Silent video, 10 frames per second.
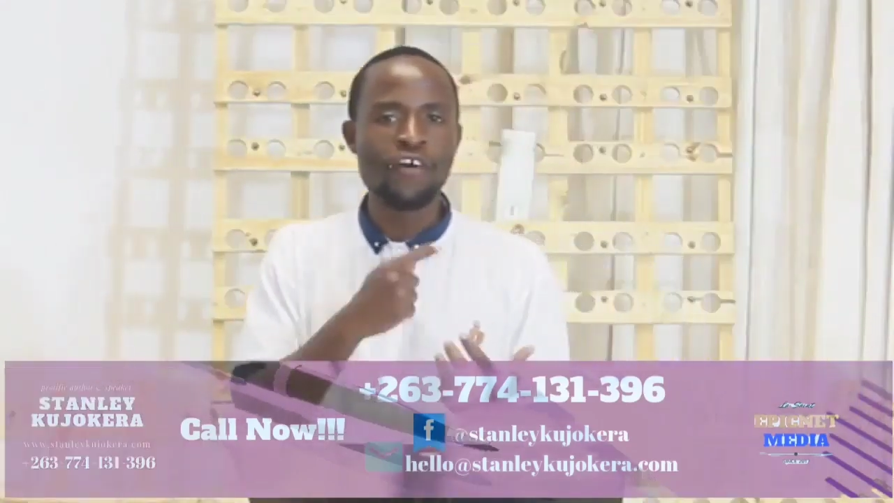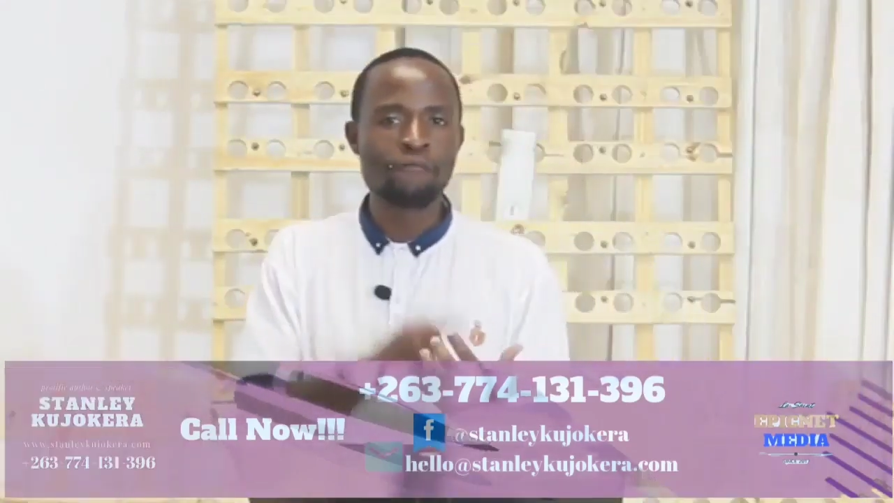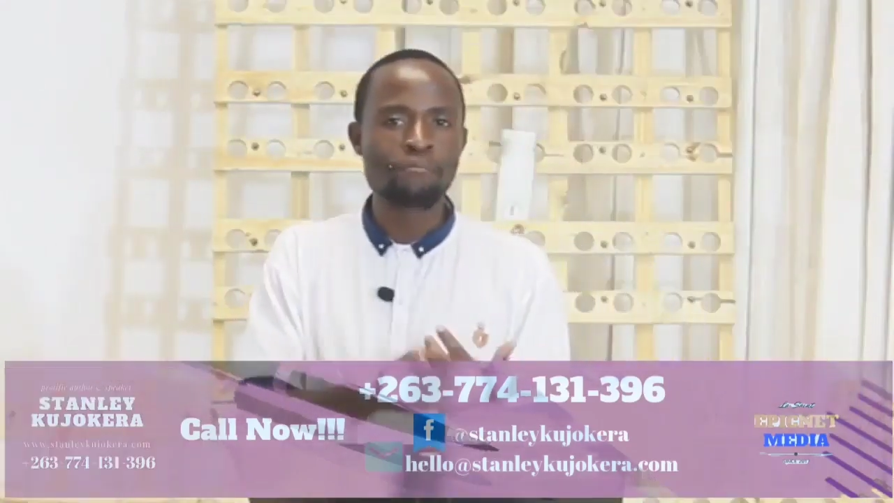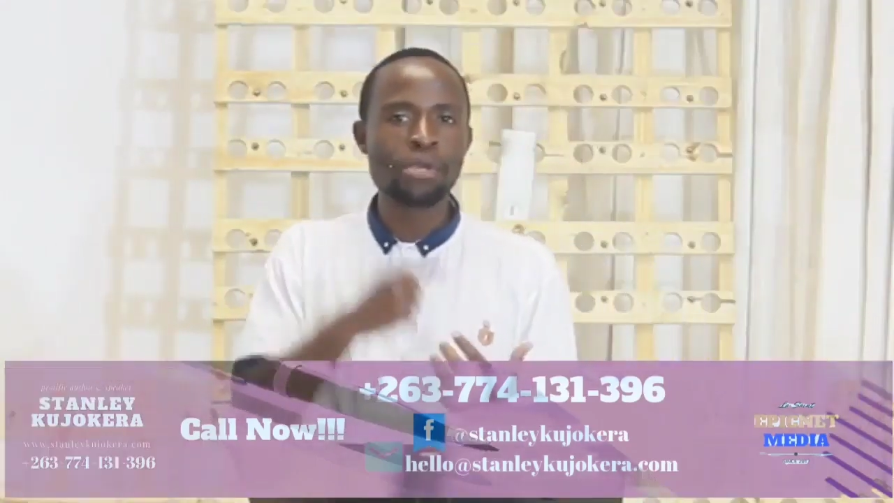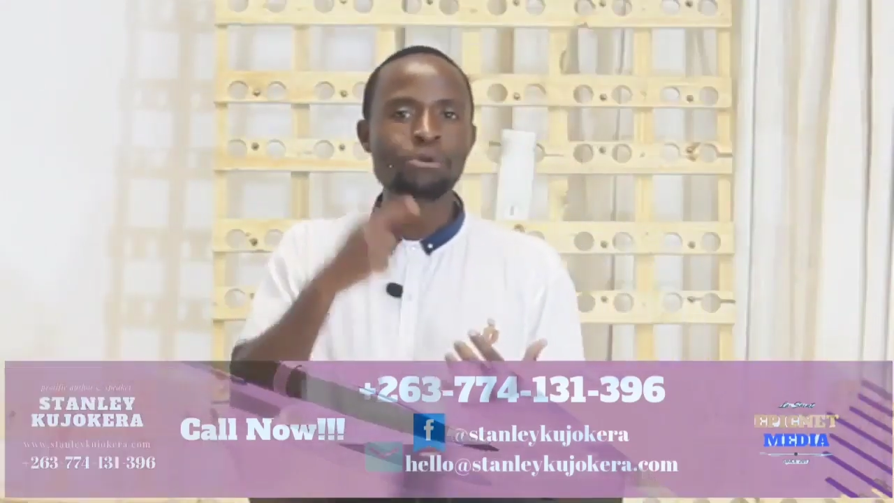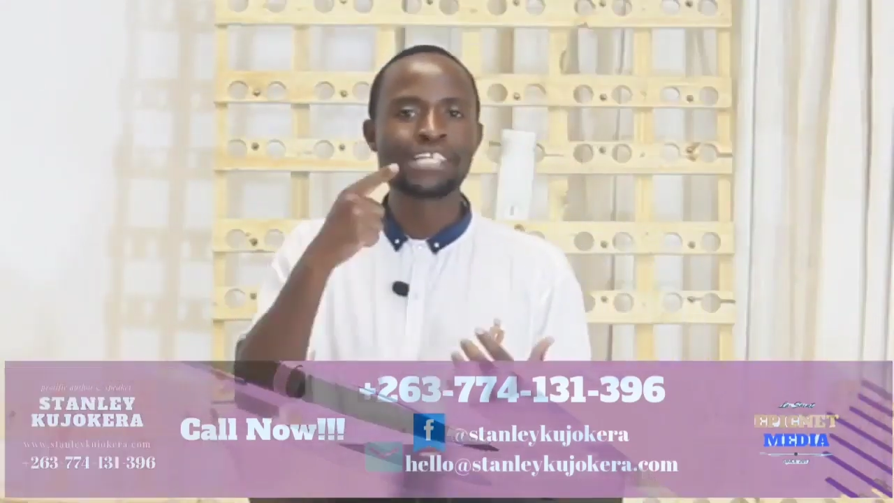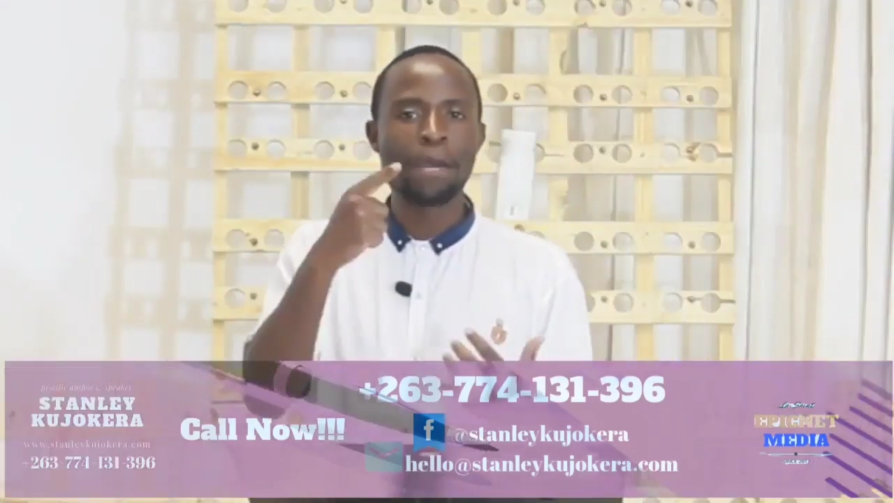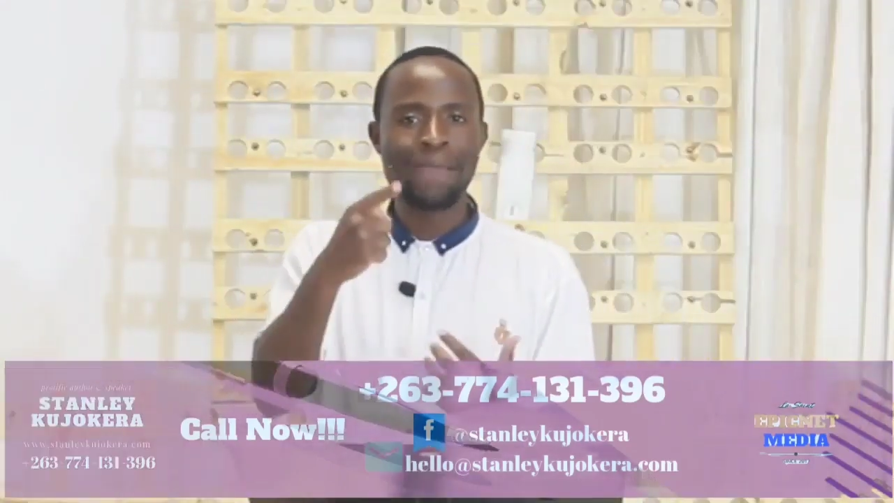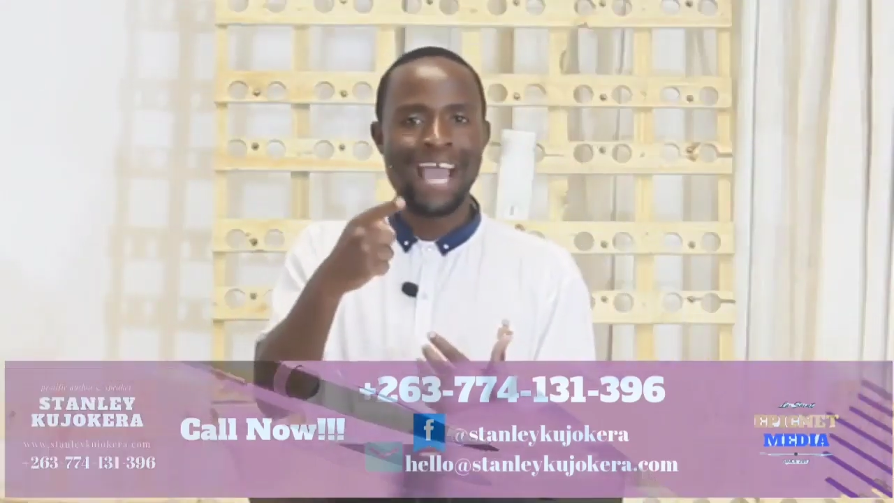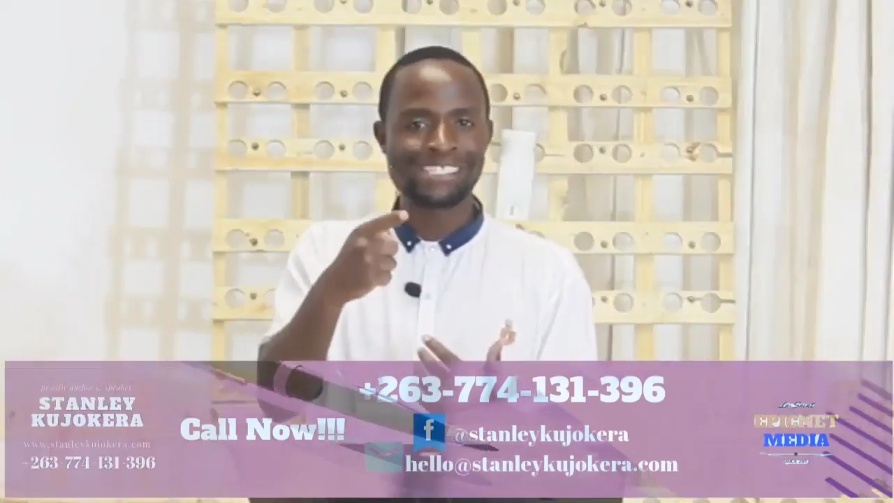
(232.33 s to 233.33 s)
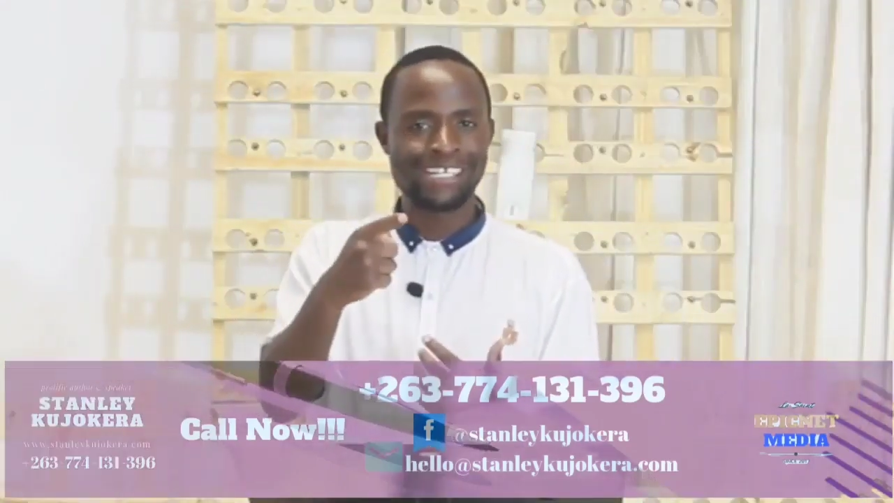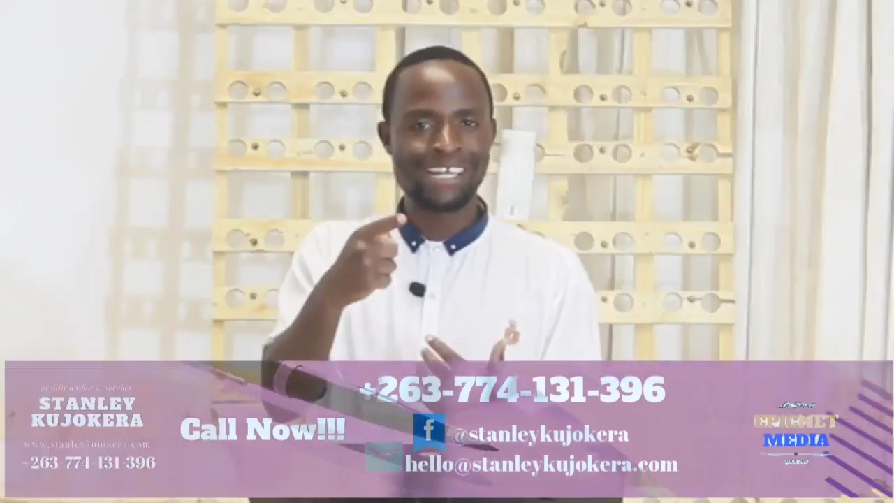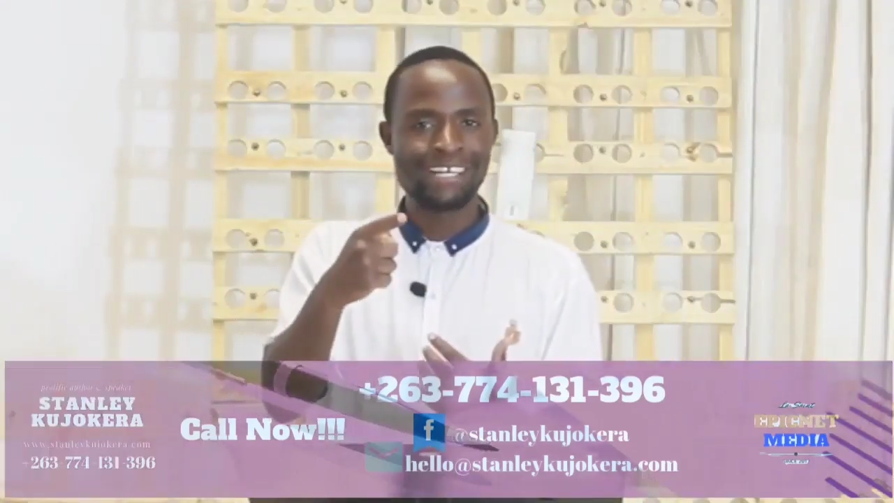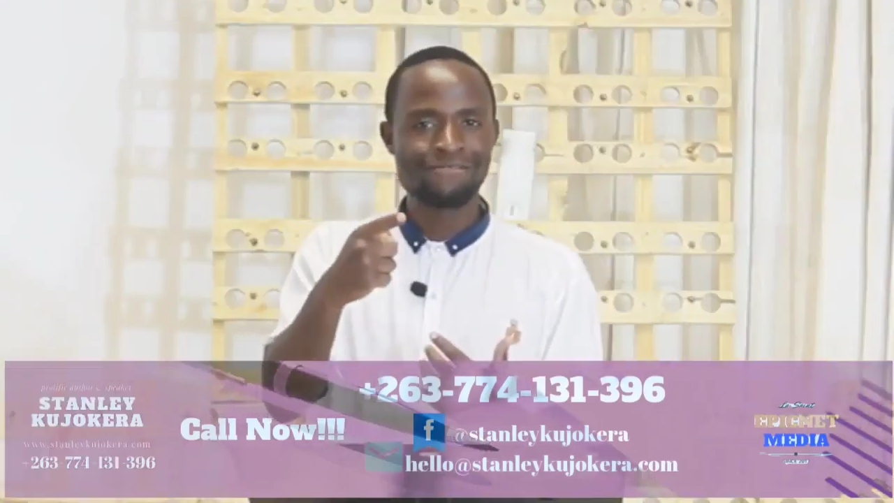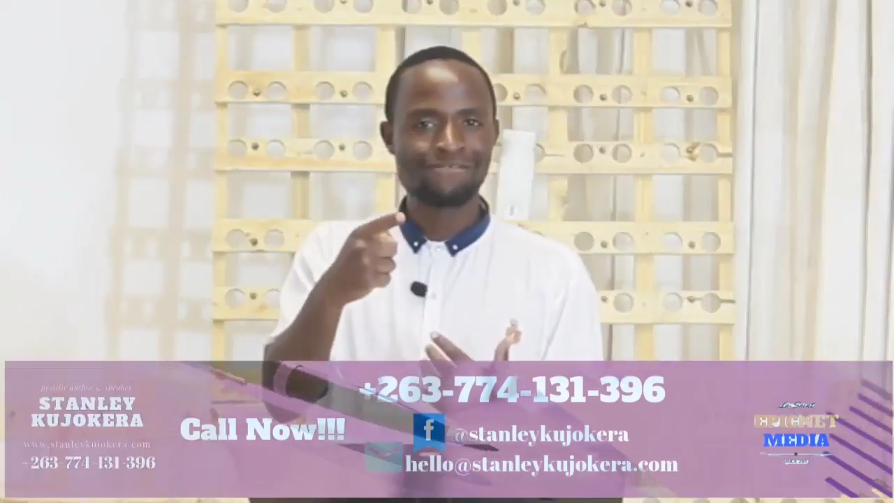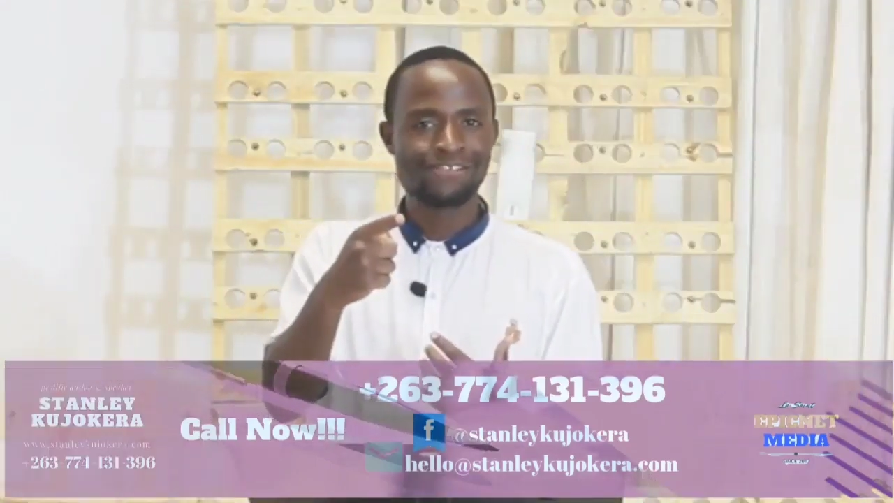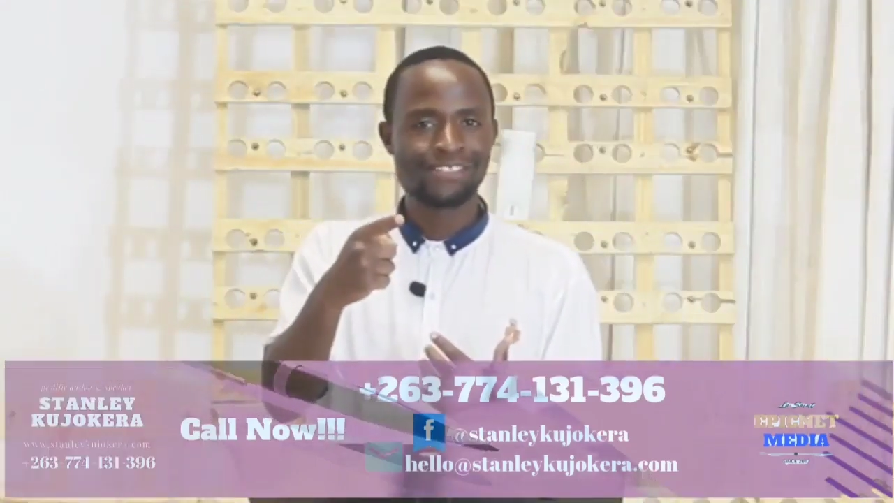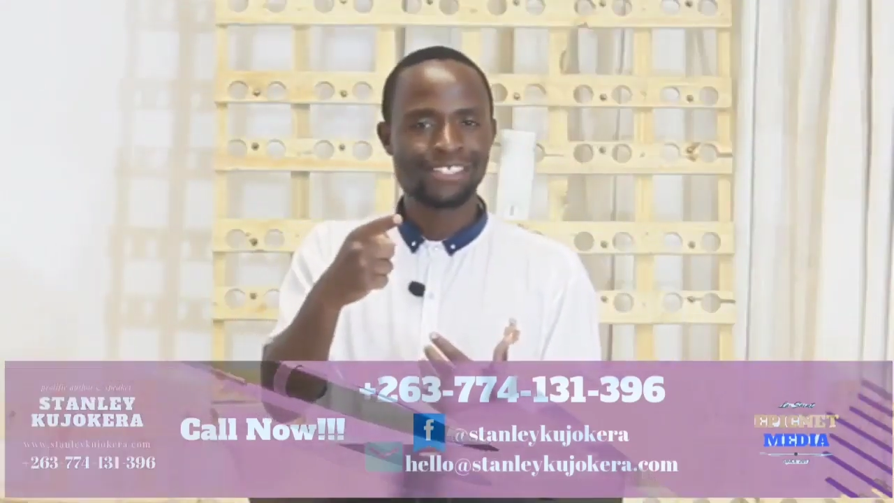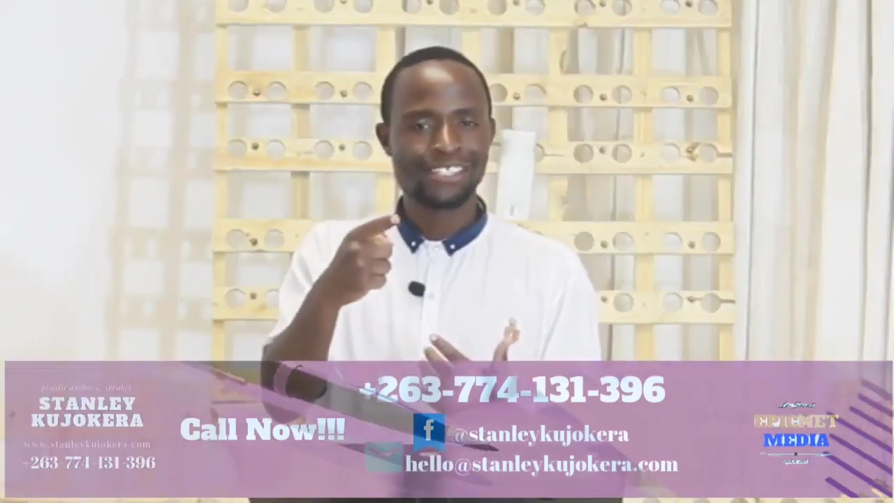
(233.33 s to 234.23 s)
when you have built capacity.